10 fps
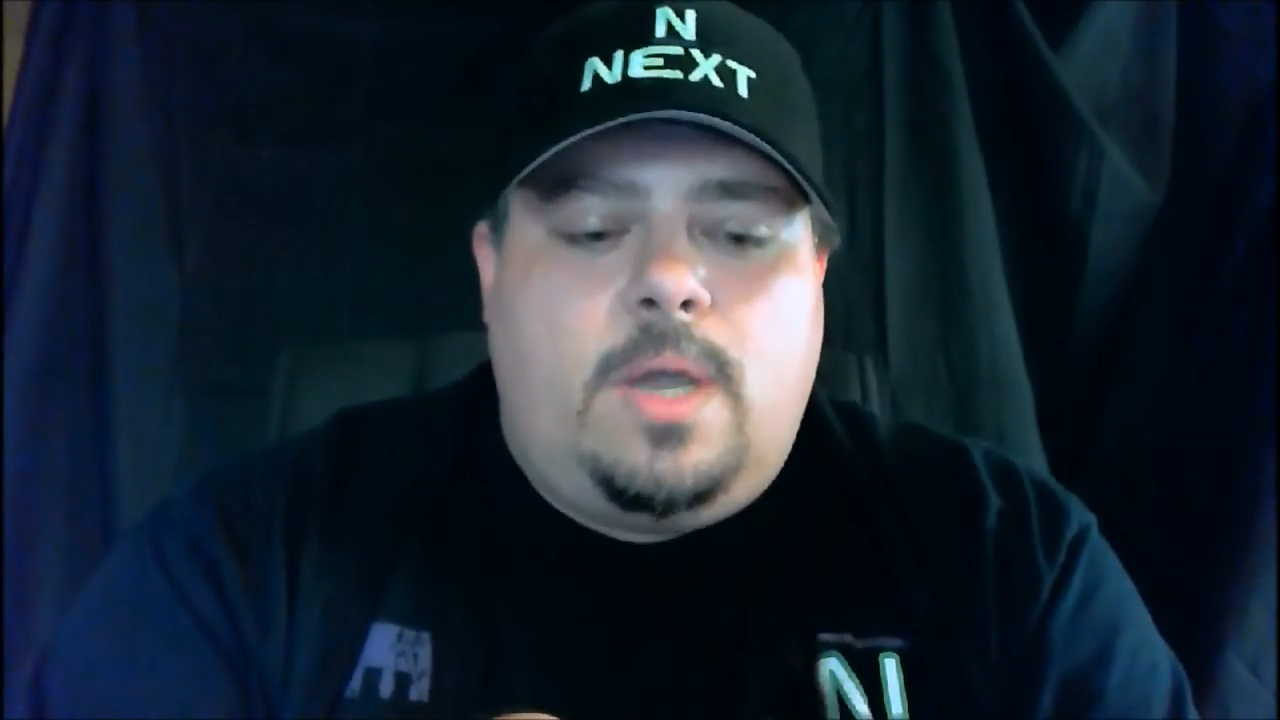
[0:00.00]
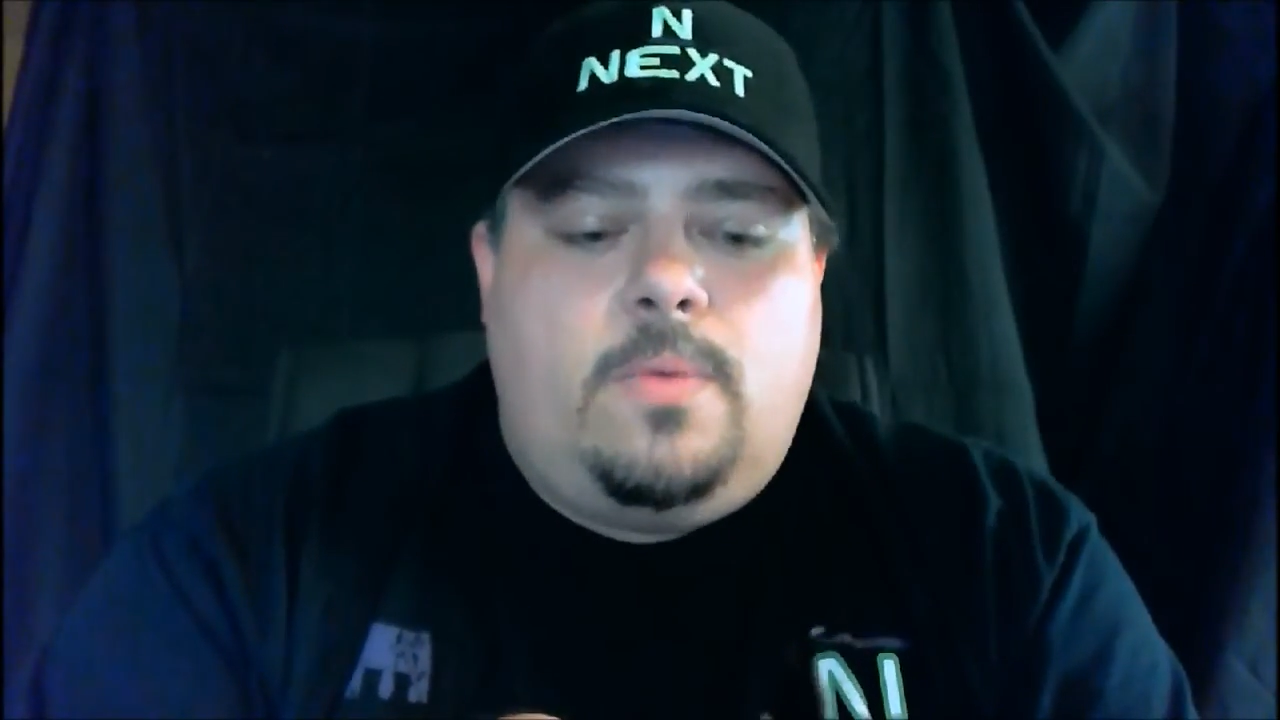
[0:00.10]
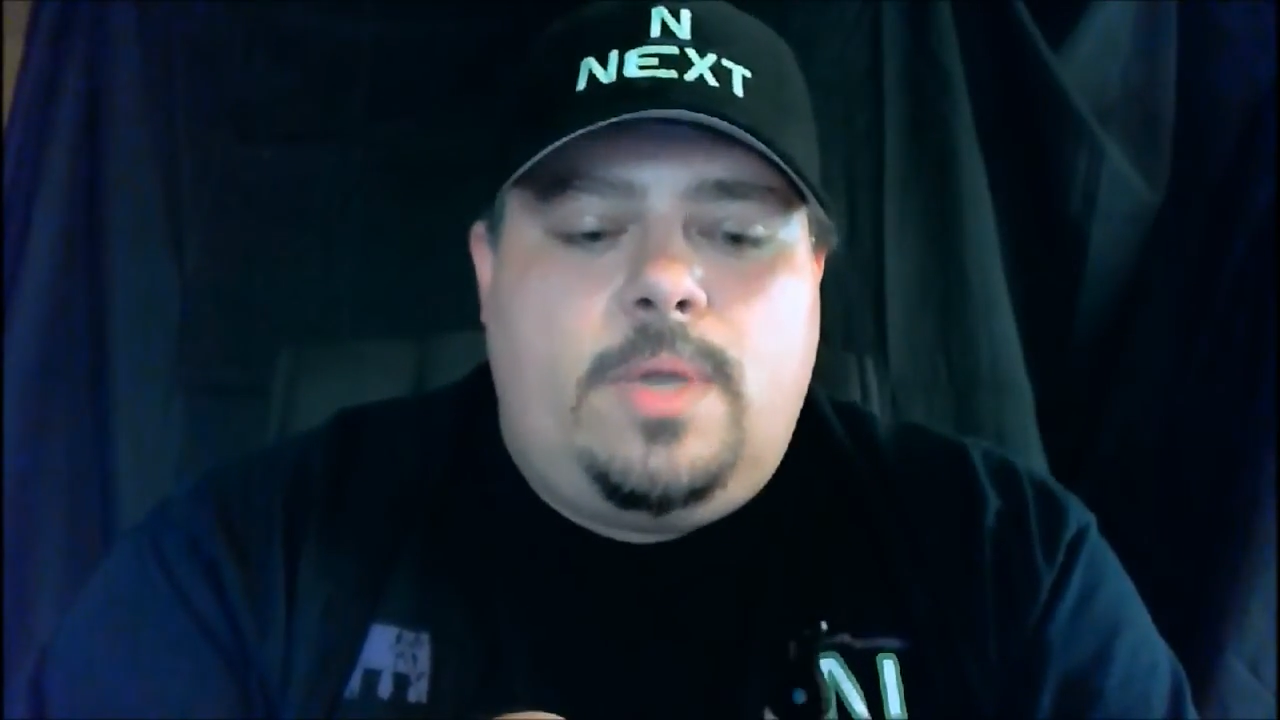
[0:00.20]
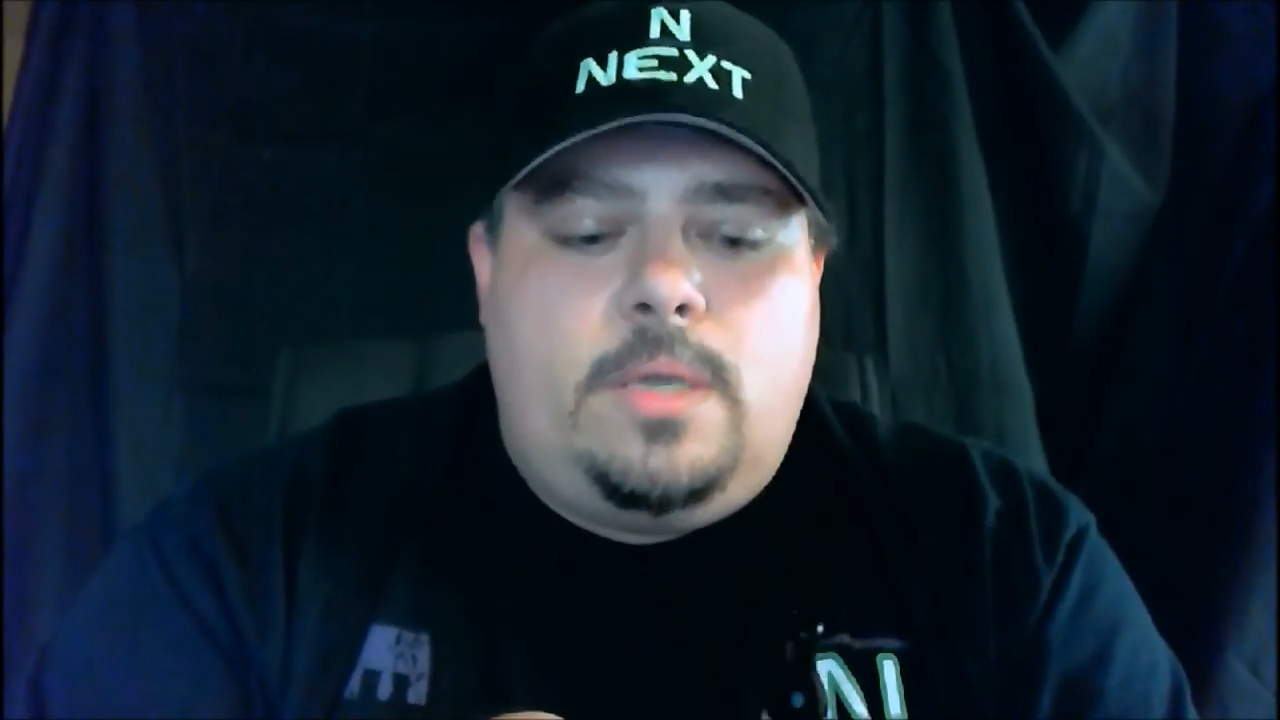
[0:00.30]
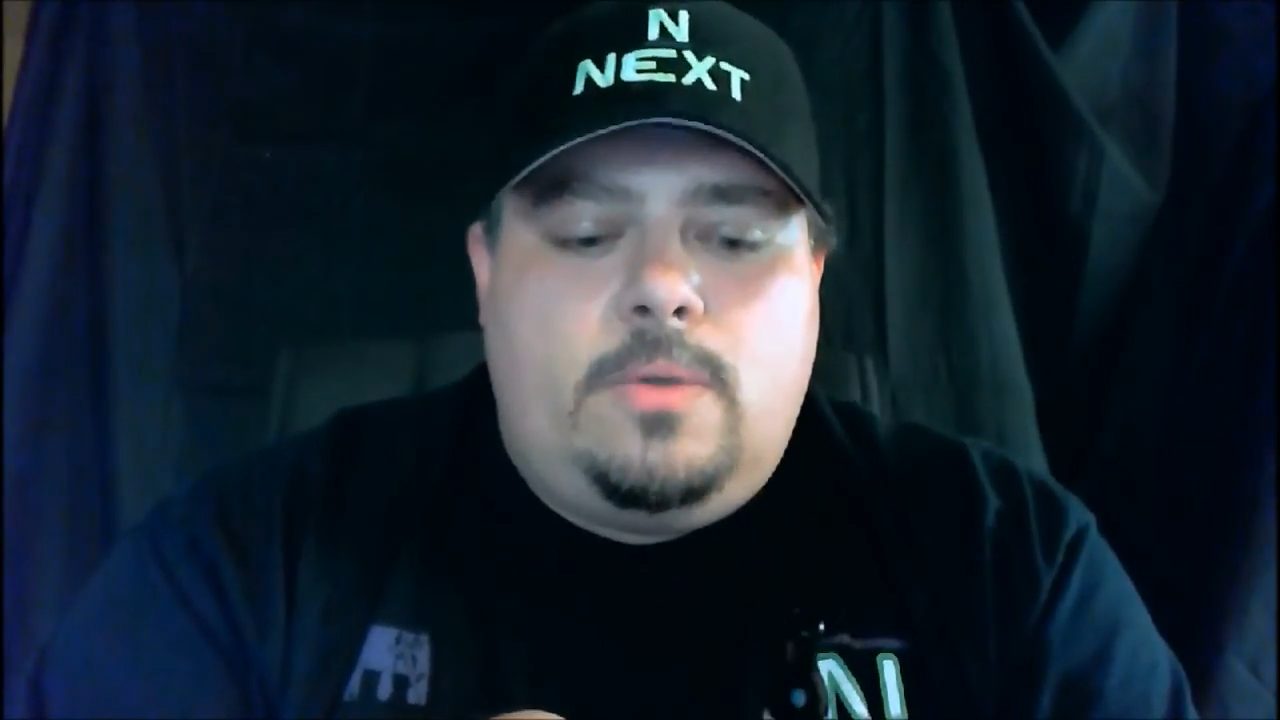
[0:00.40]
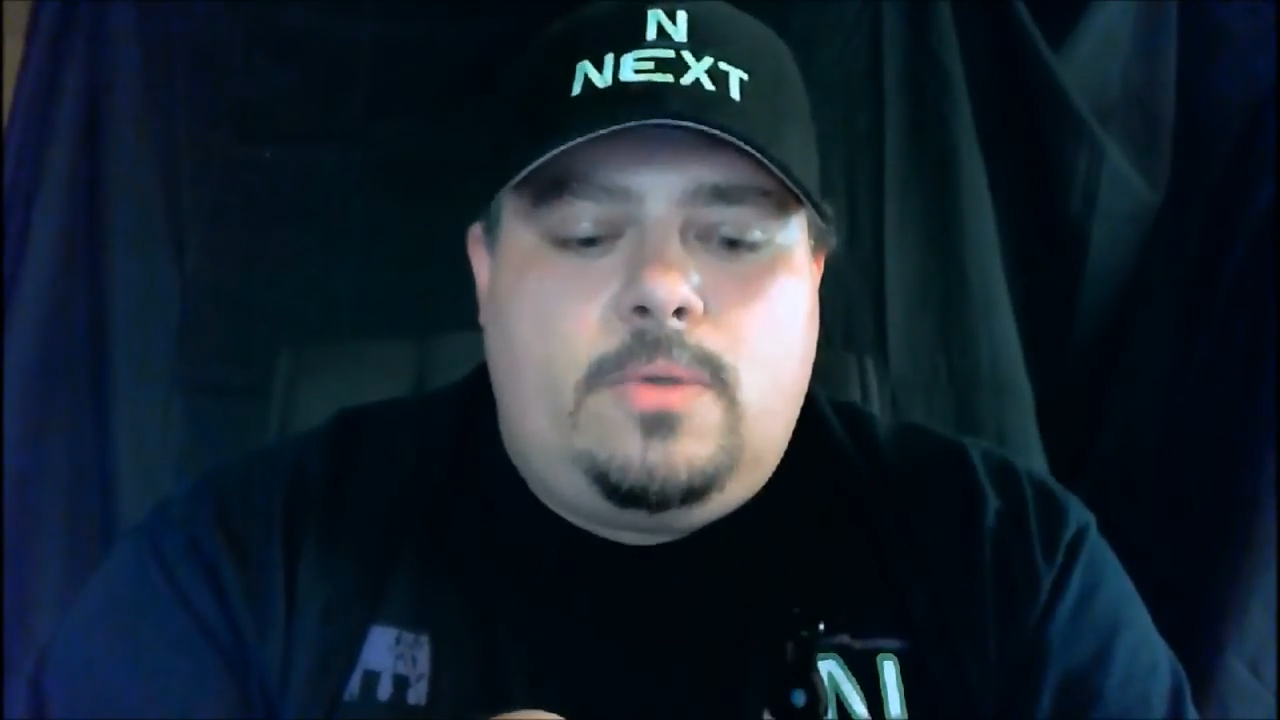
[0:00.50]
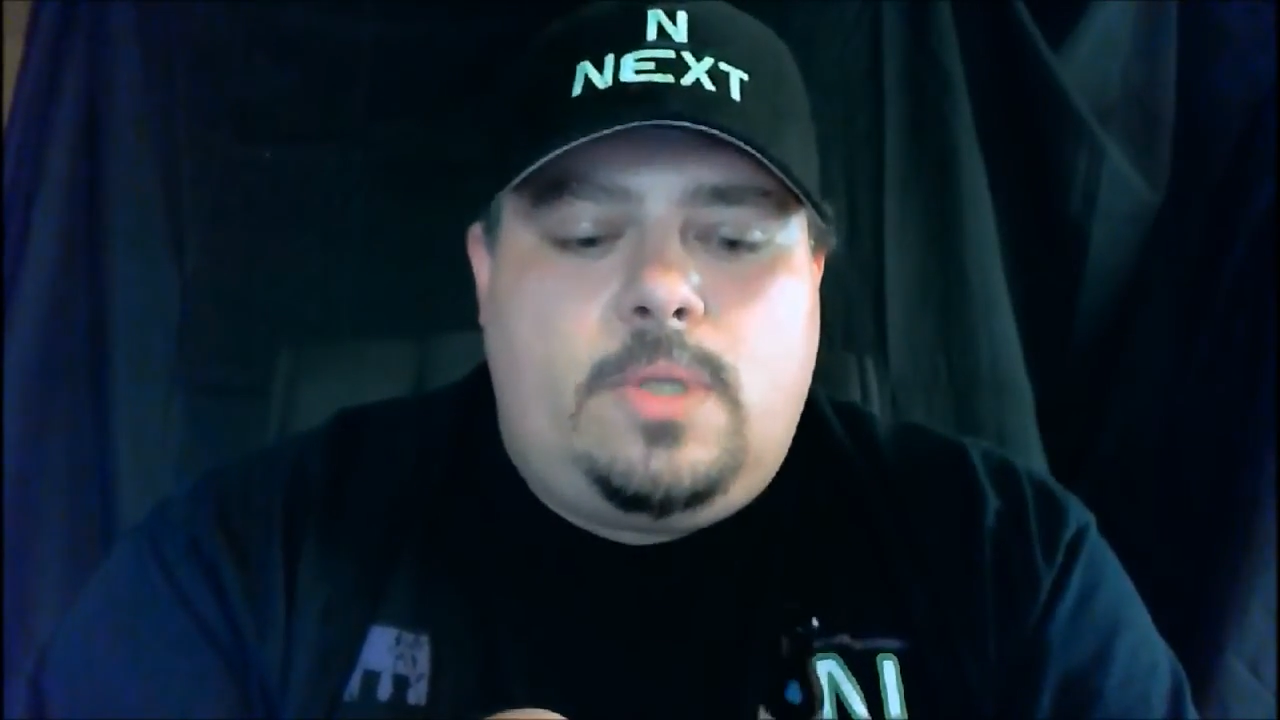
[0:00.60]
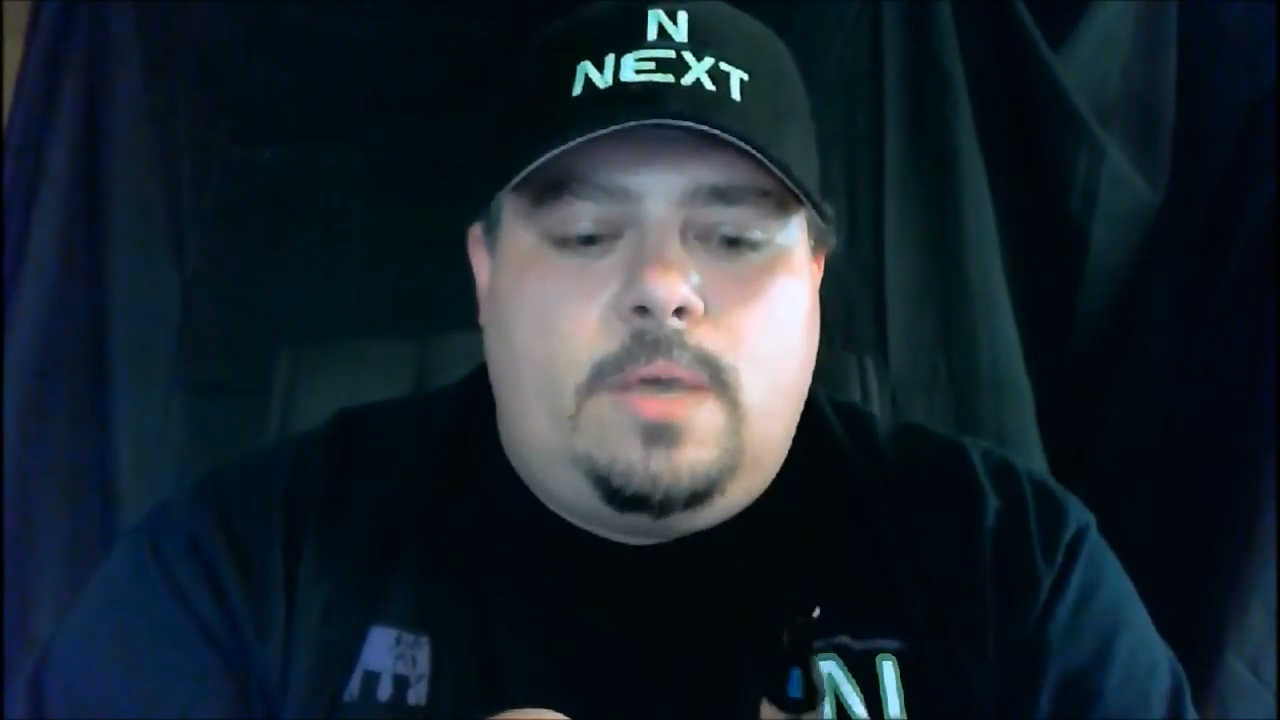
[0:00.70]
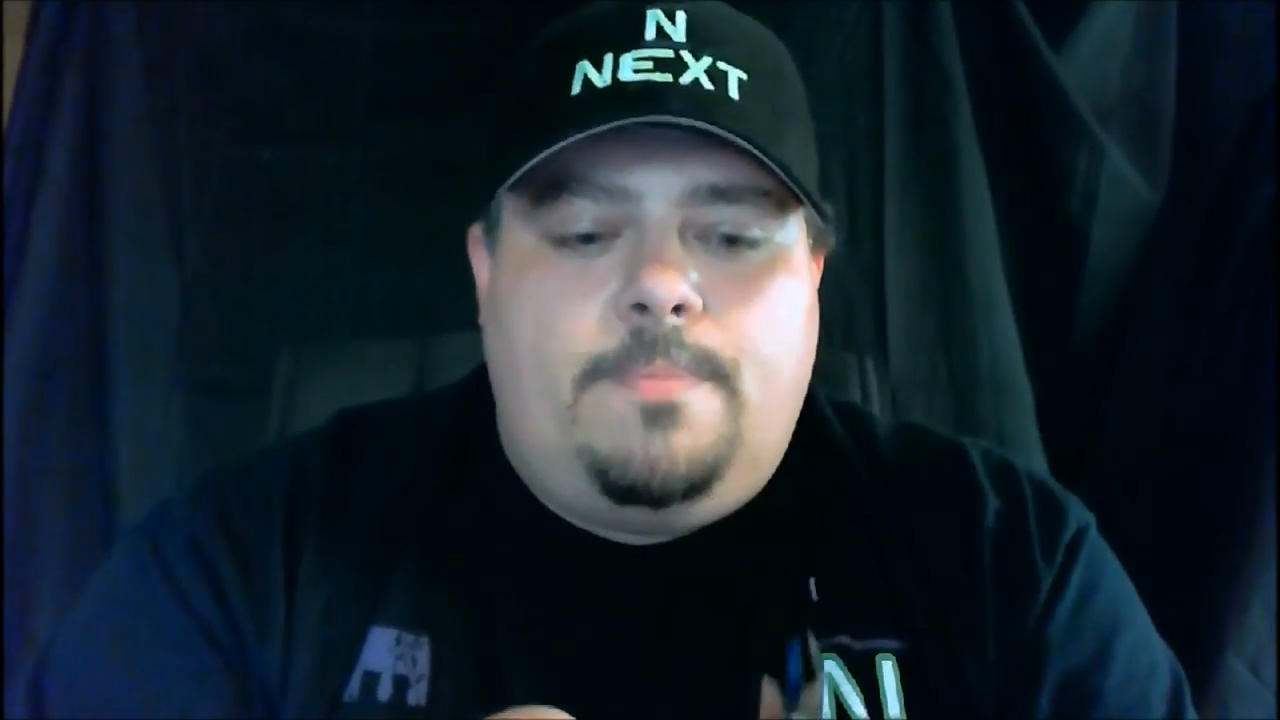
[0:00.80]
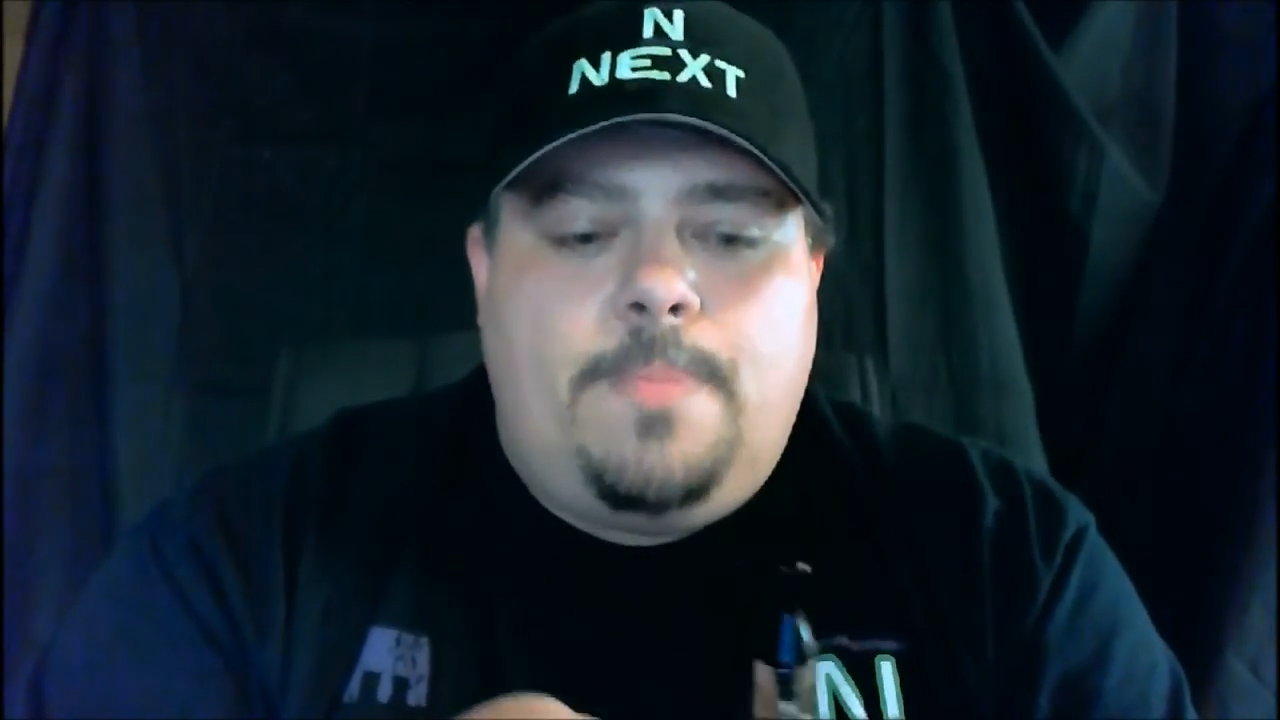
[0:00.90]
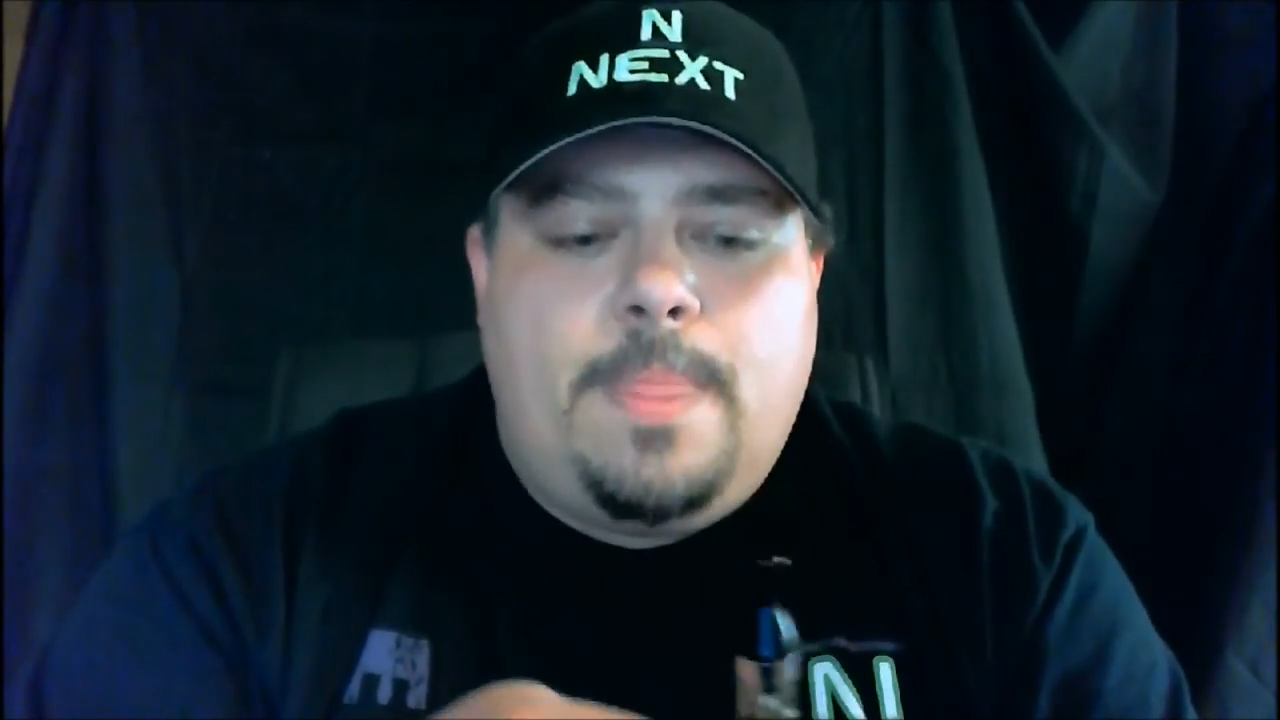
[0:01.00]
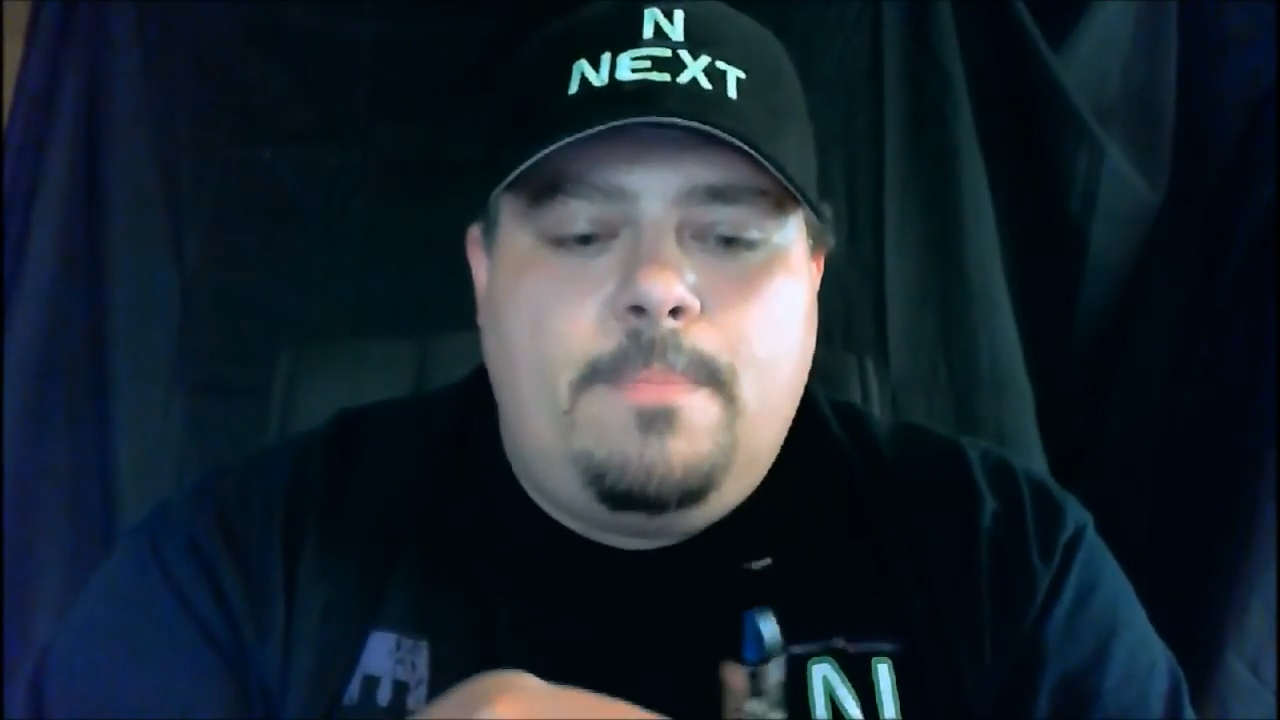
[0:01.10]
we use them.